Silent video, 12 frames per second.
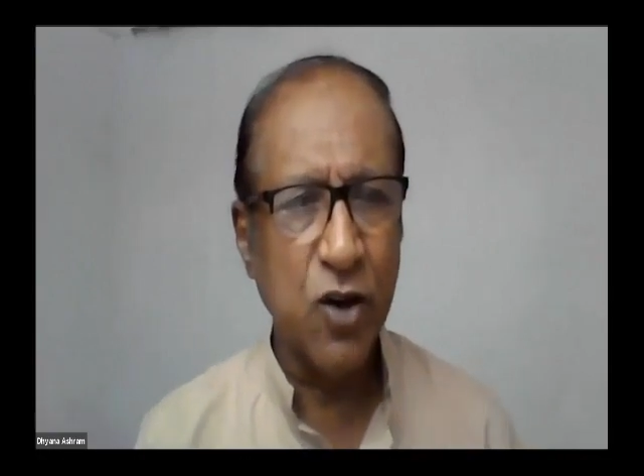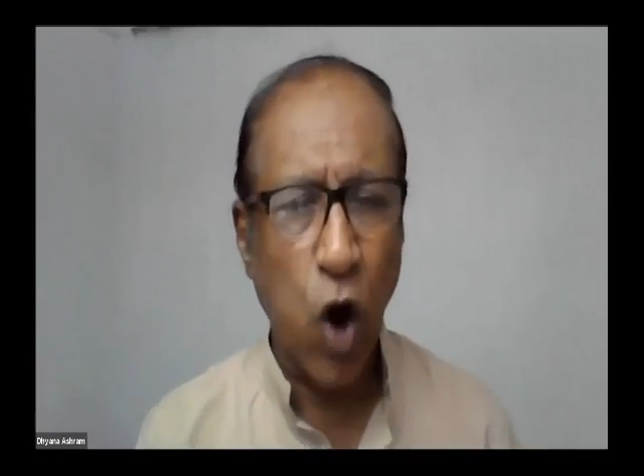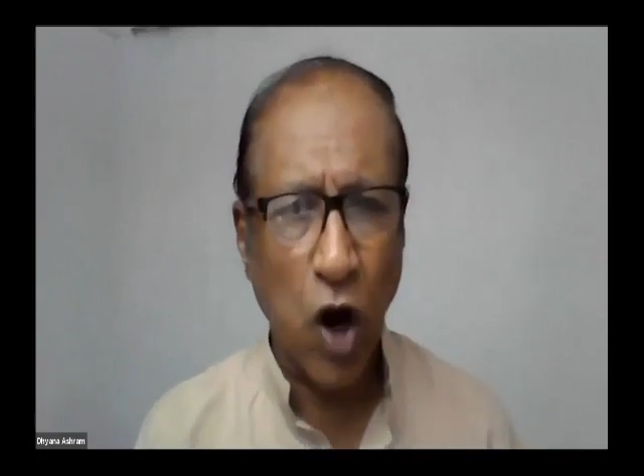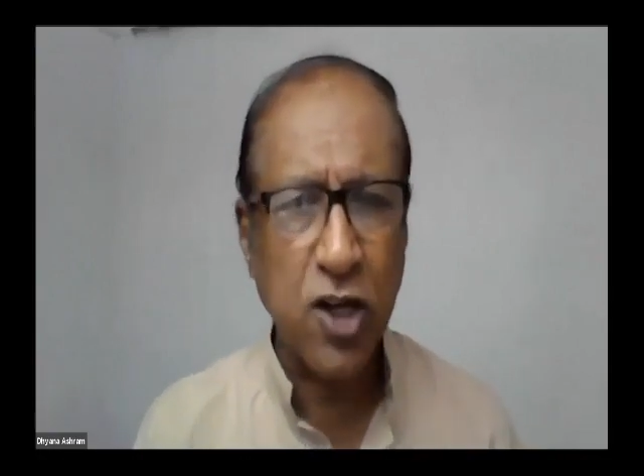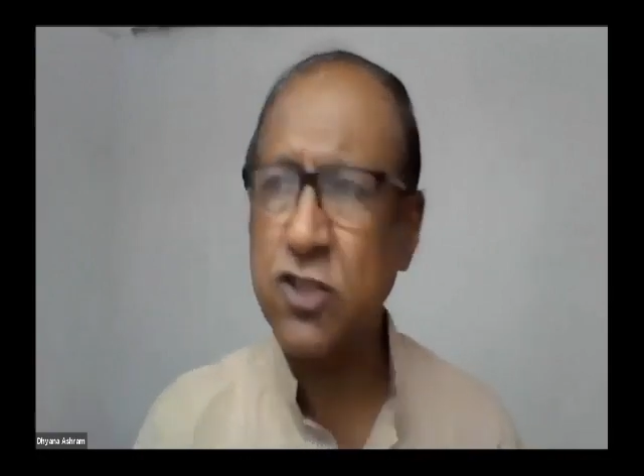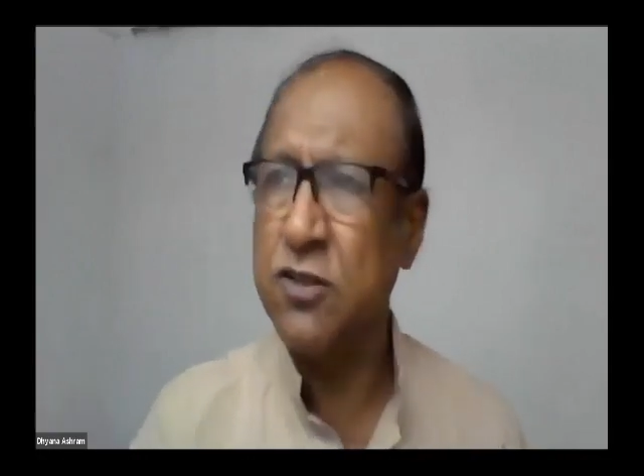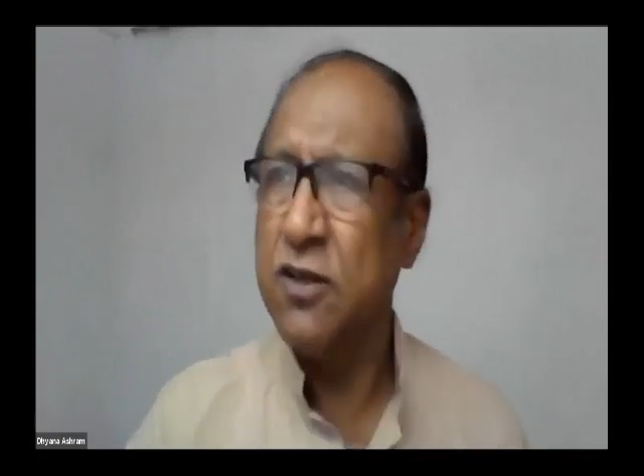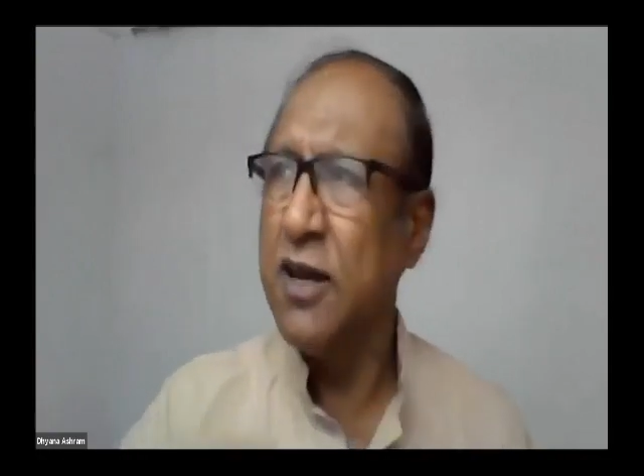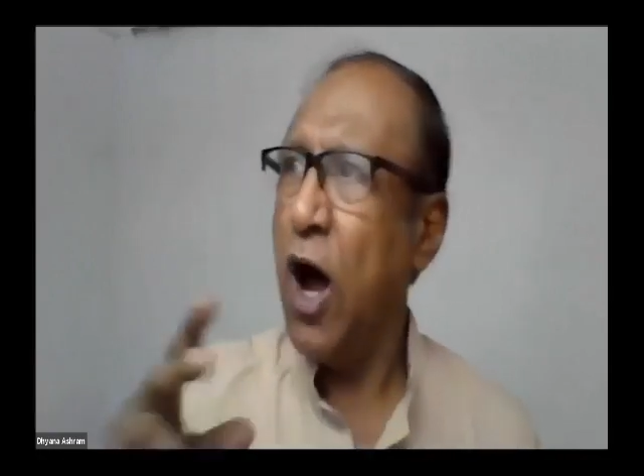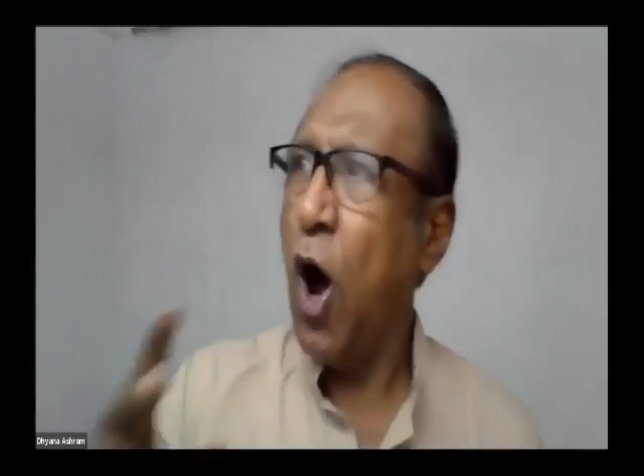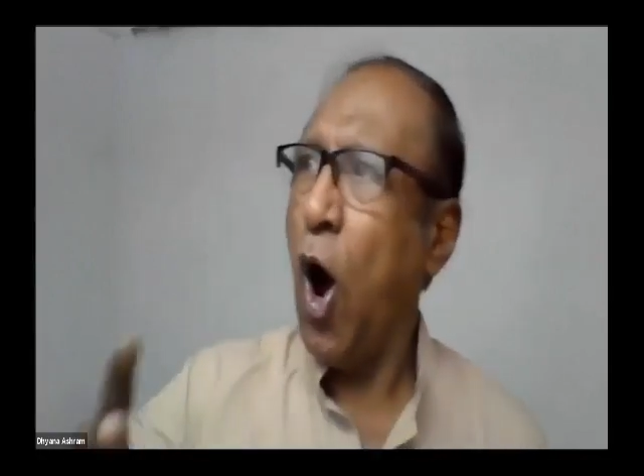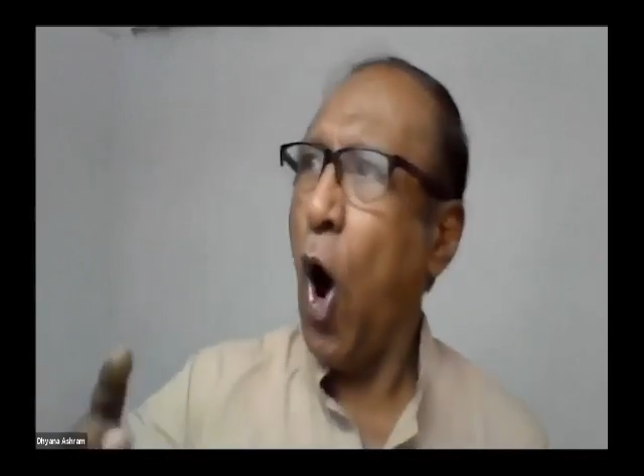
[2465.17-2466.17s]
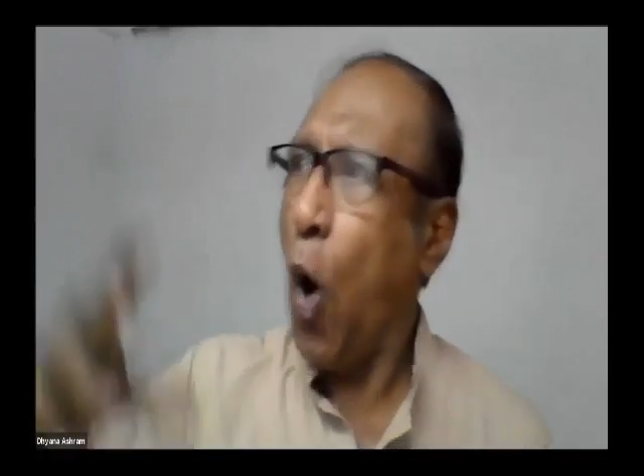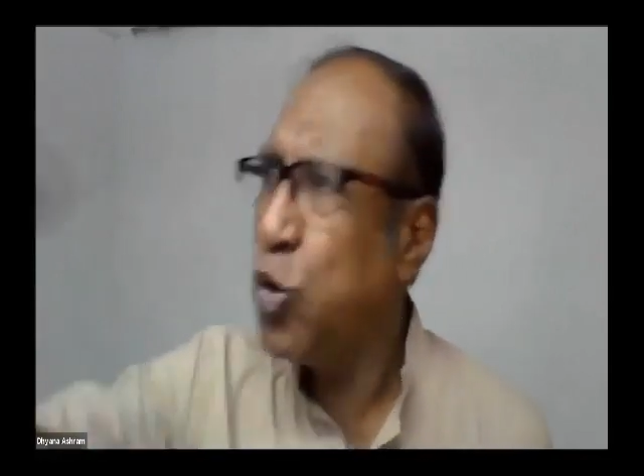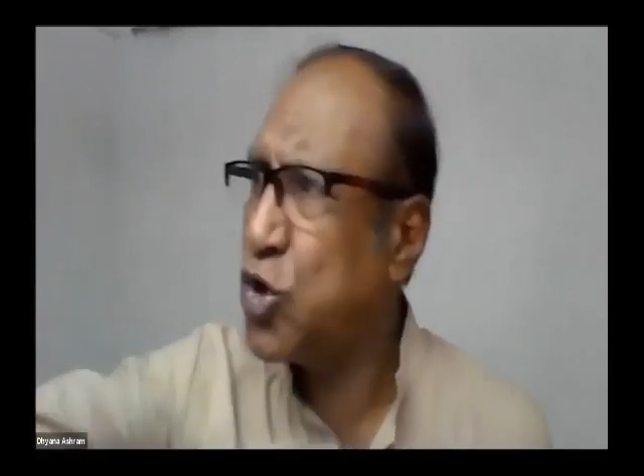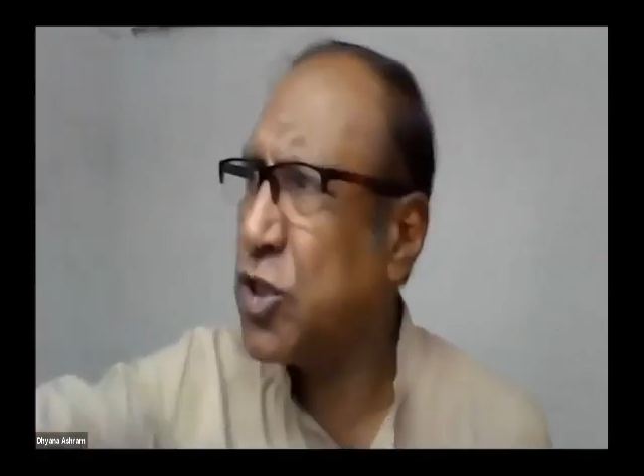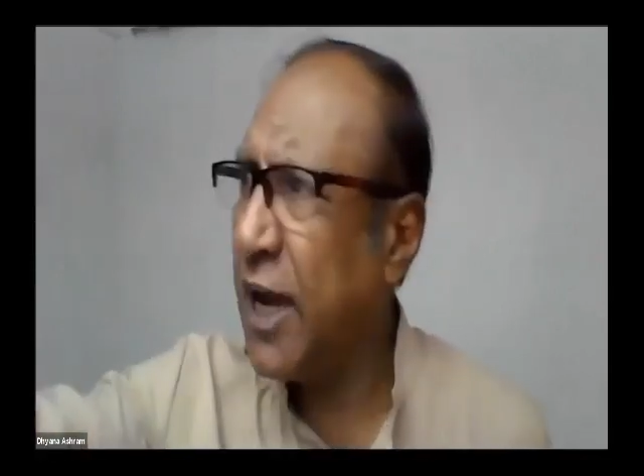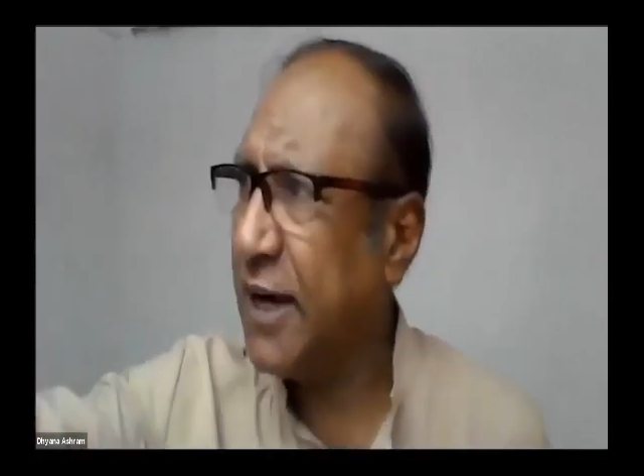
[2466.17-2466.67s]
God is
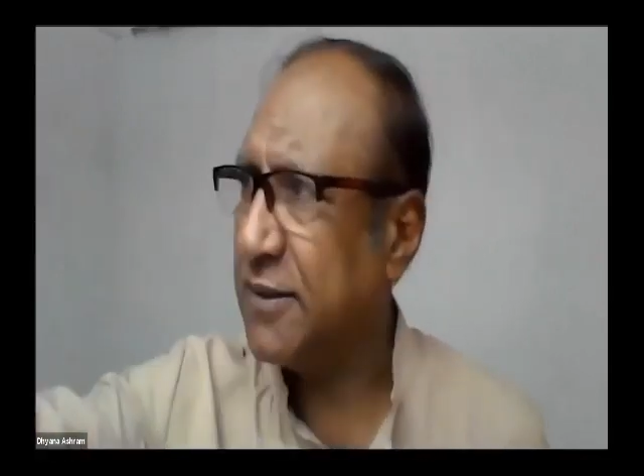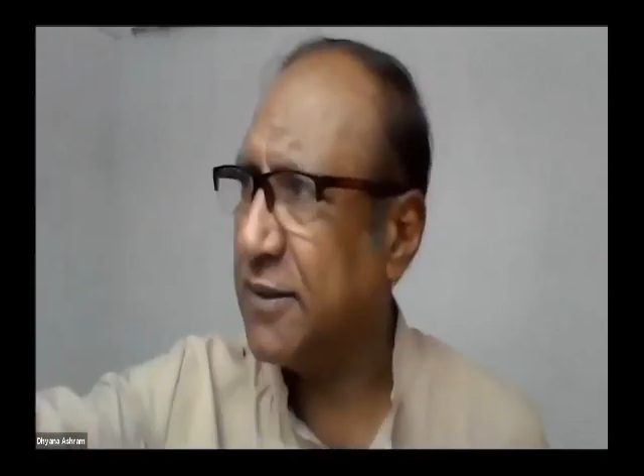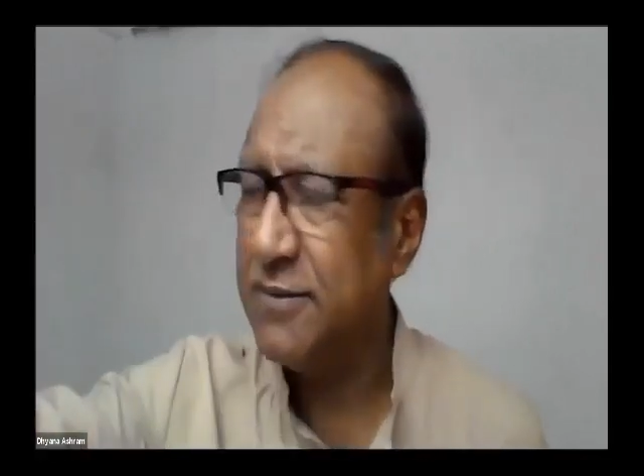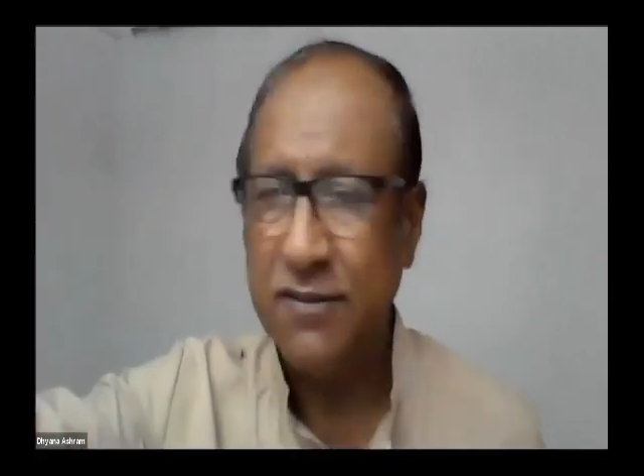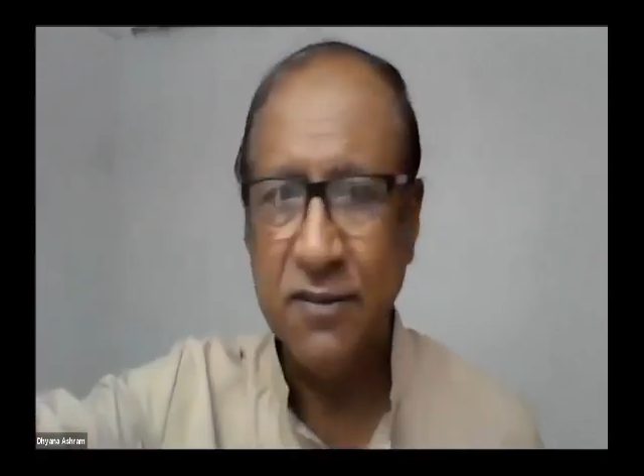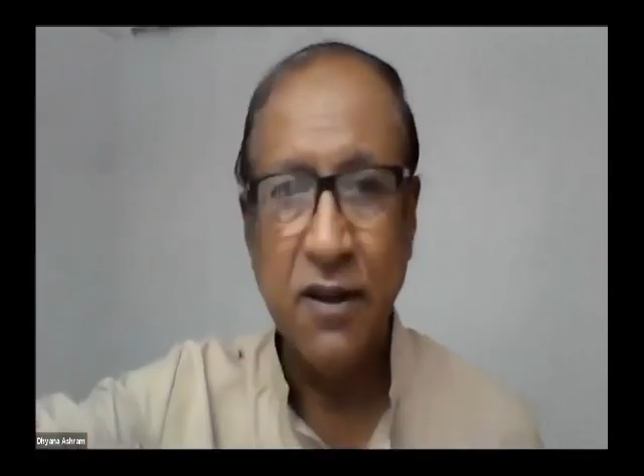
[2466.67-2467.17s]
outside,